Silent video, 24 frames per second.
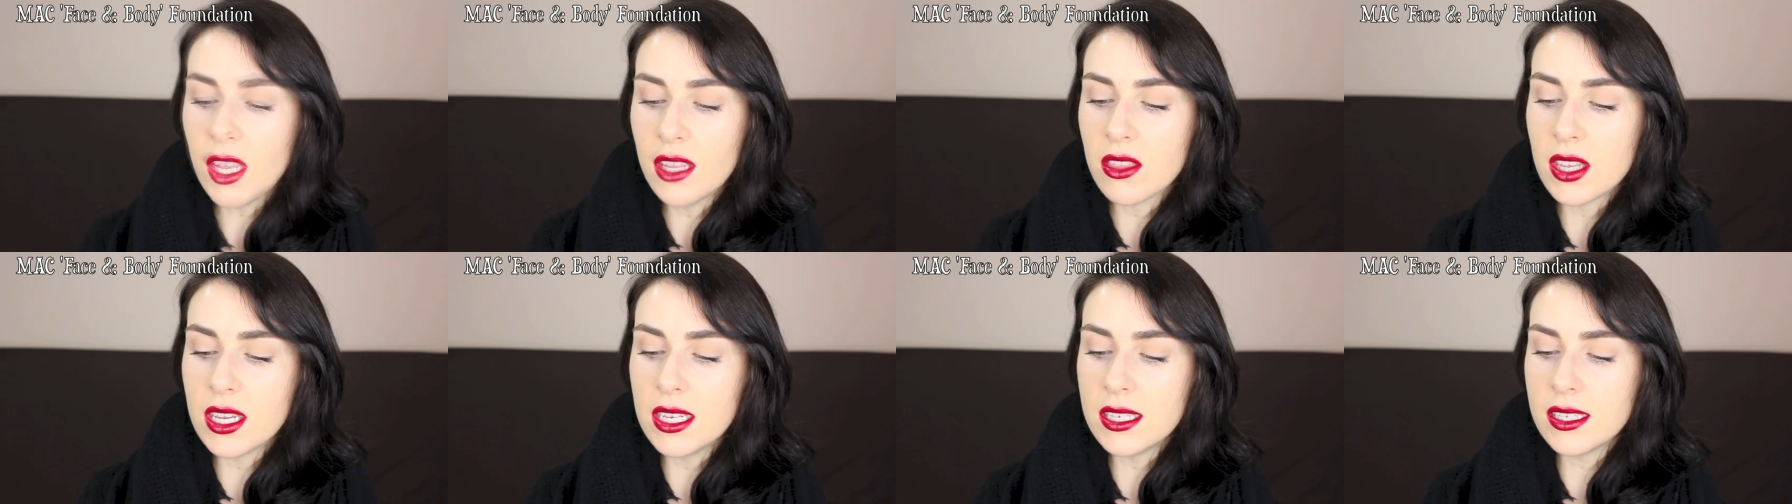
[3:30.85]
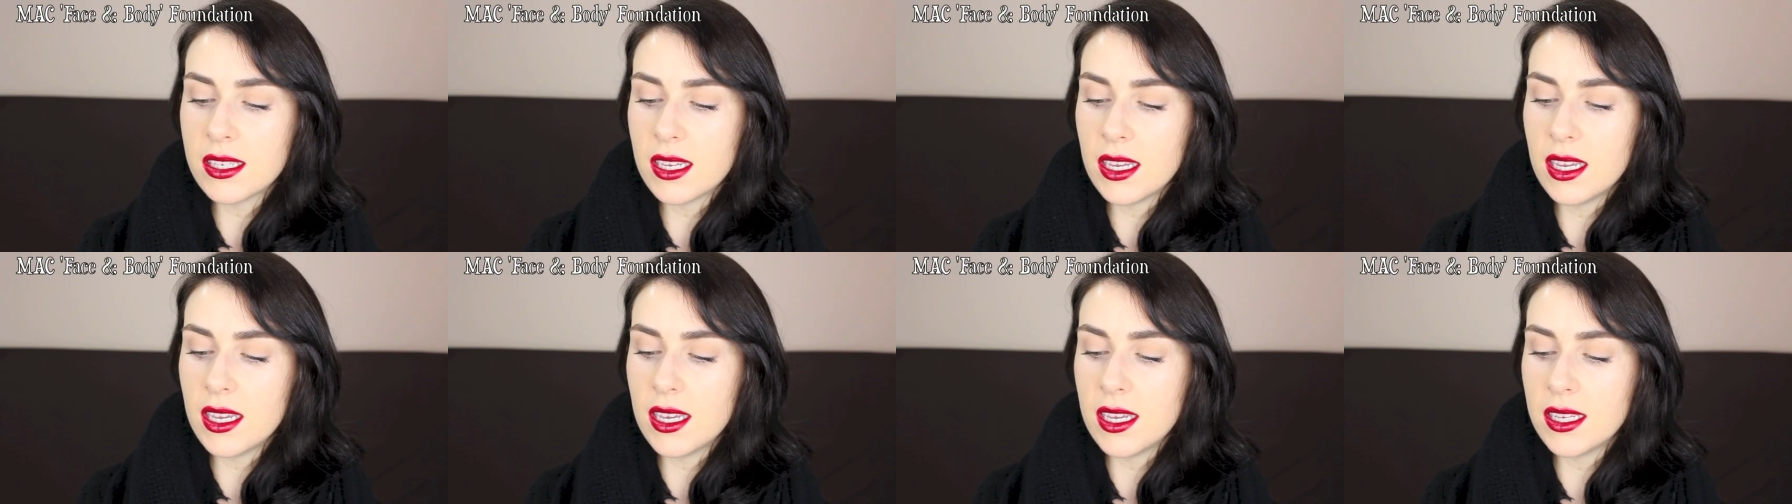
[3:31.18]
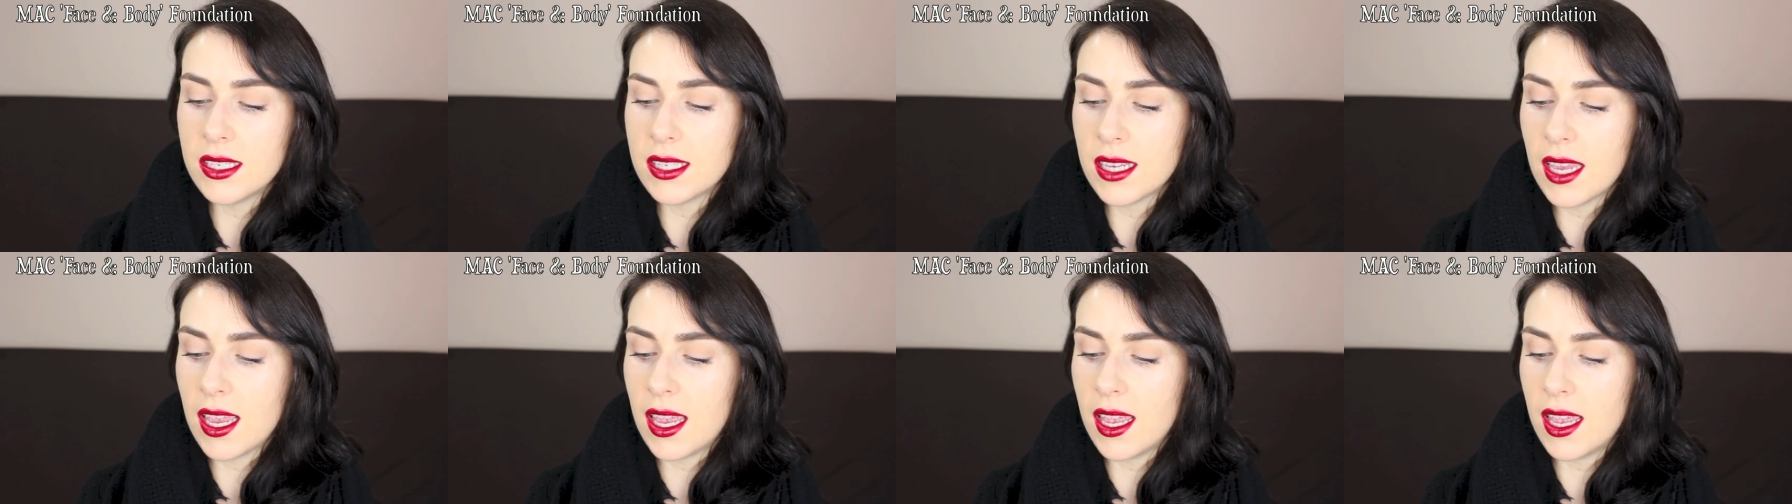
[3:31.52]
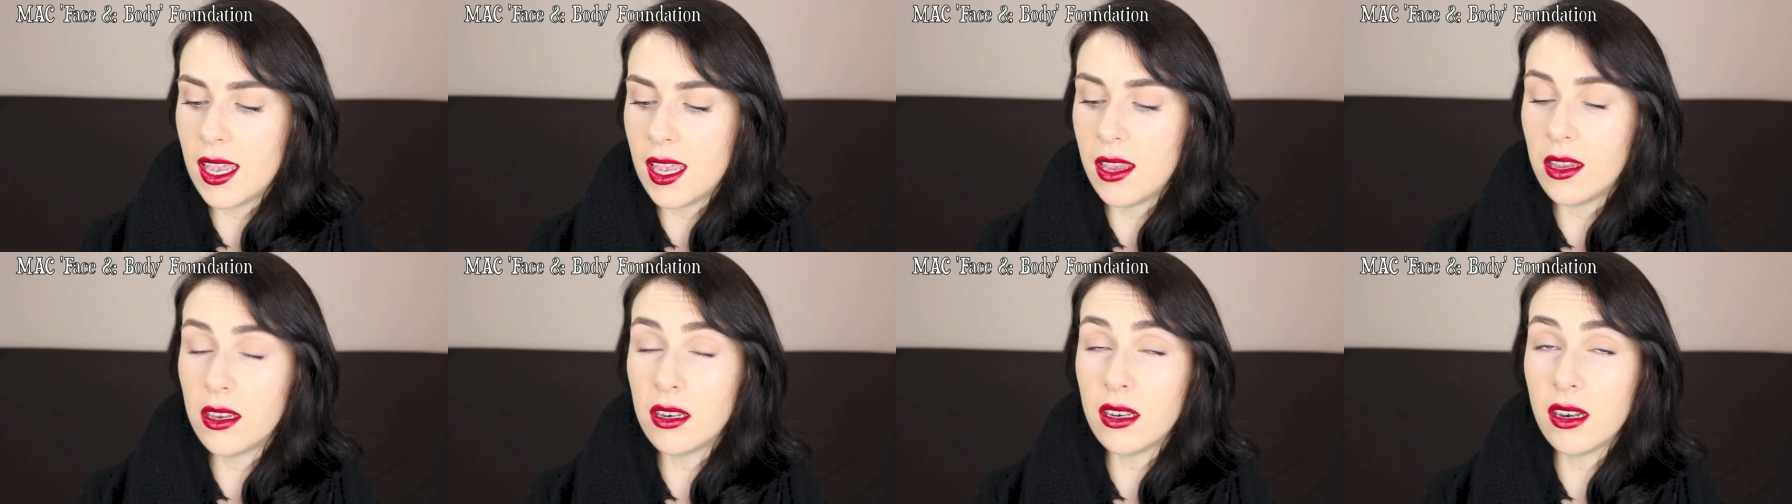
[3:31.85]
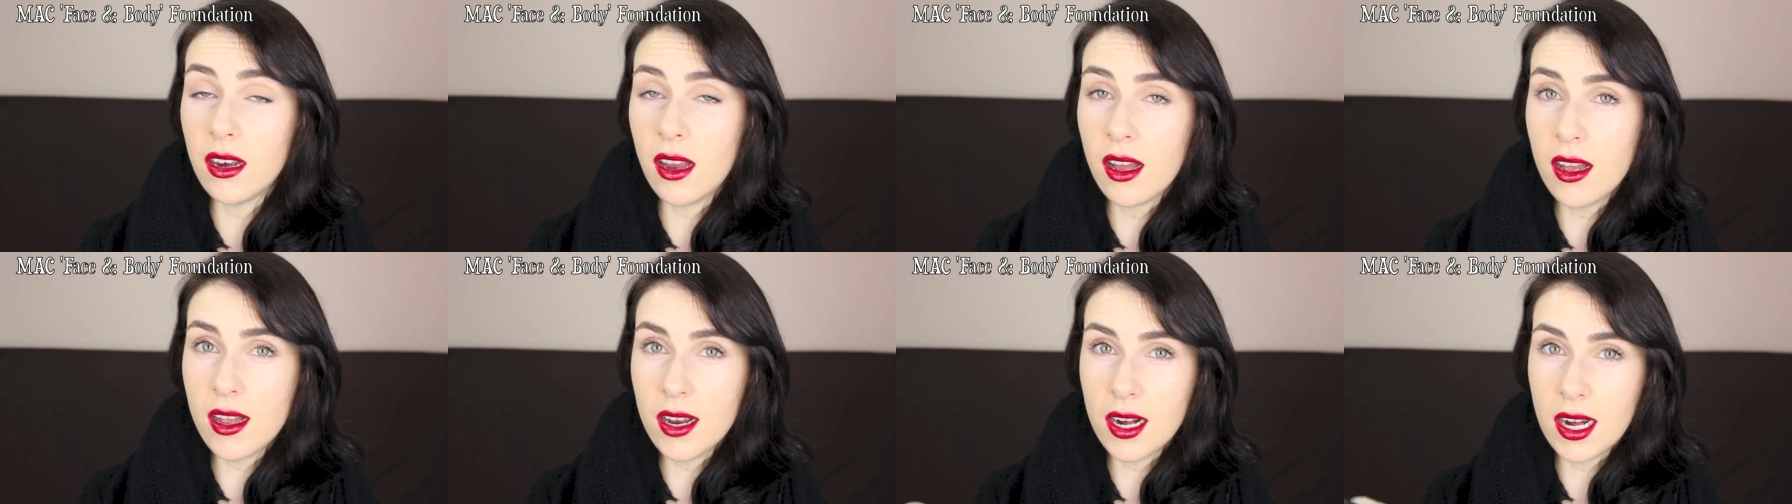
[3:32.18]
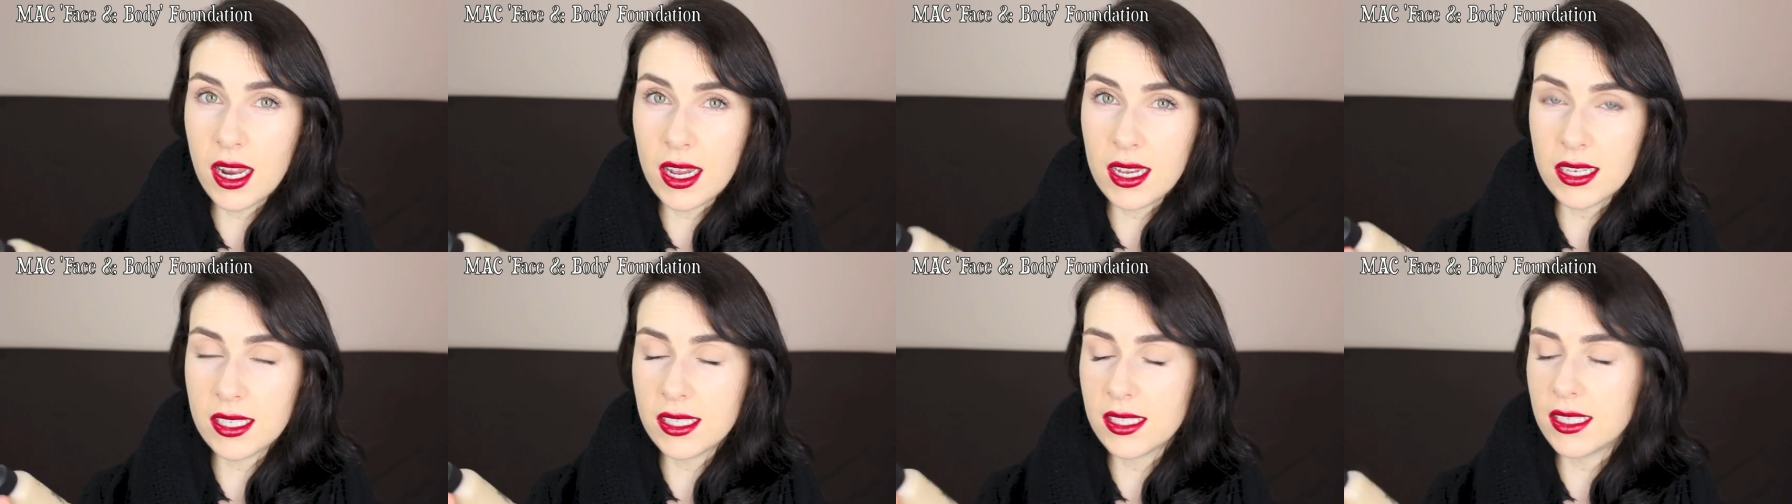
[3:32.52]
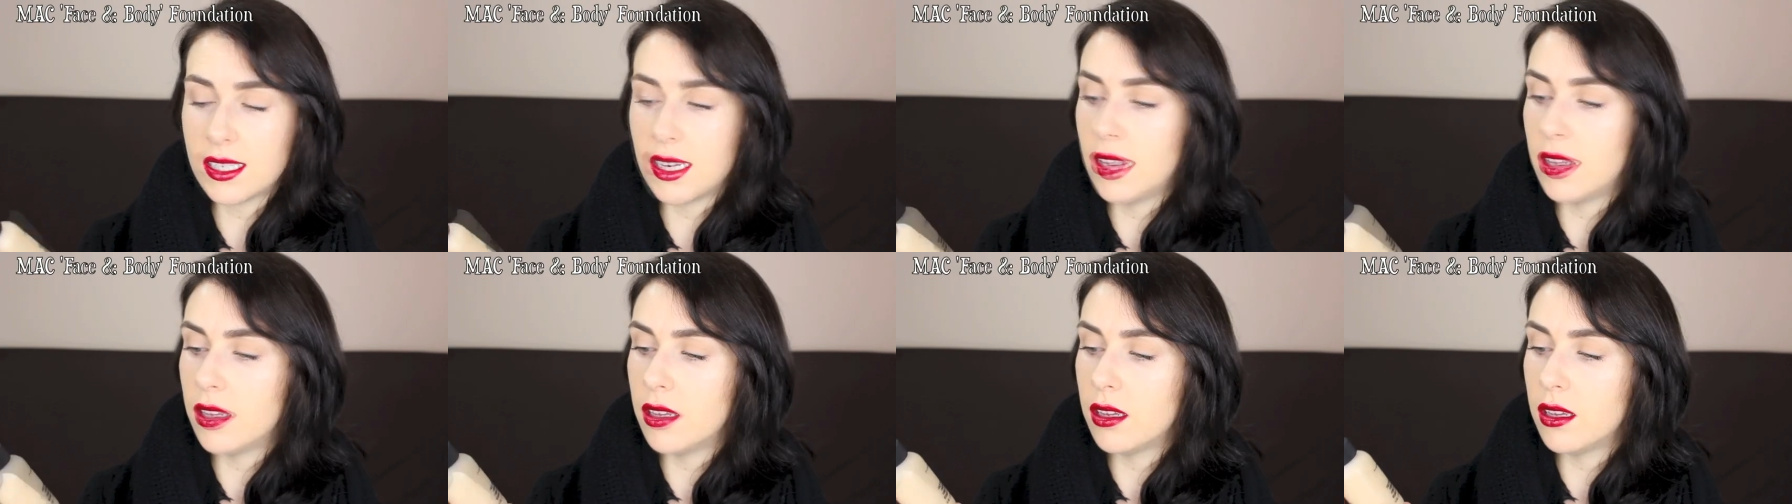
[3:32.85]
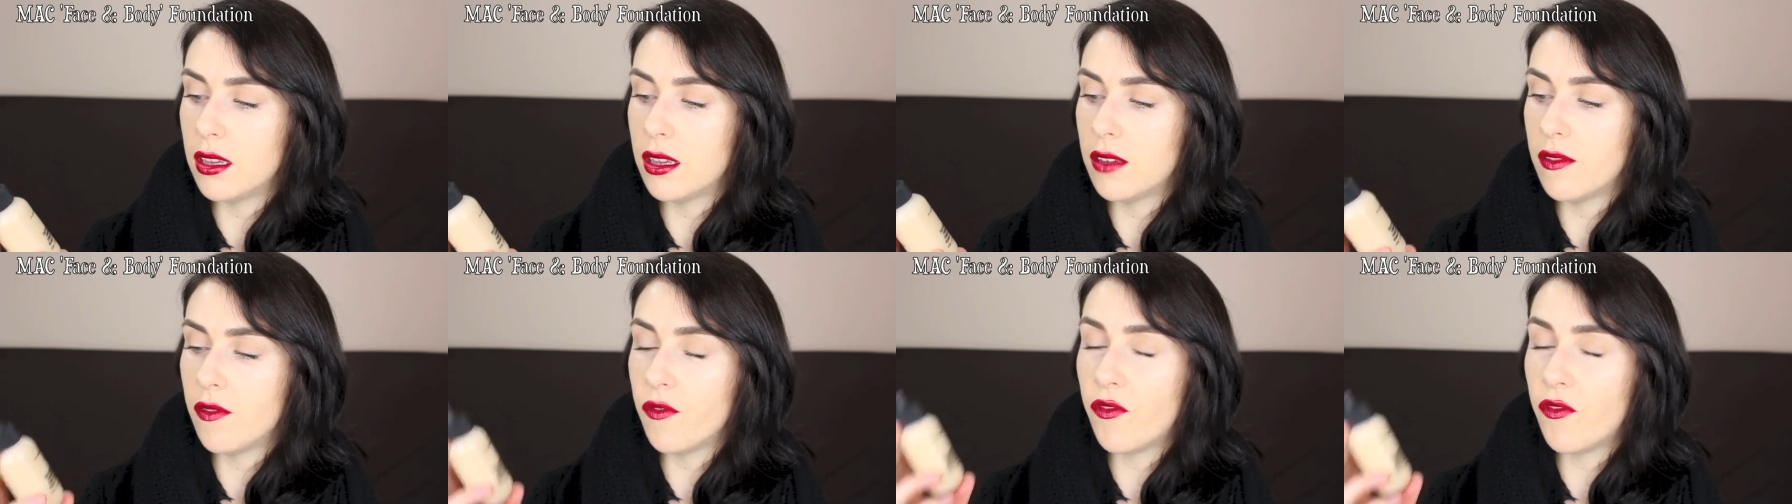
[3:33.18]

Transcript: This is a long lasting,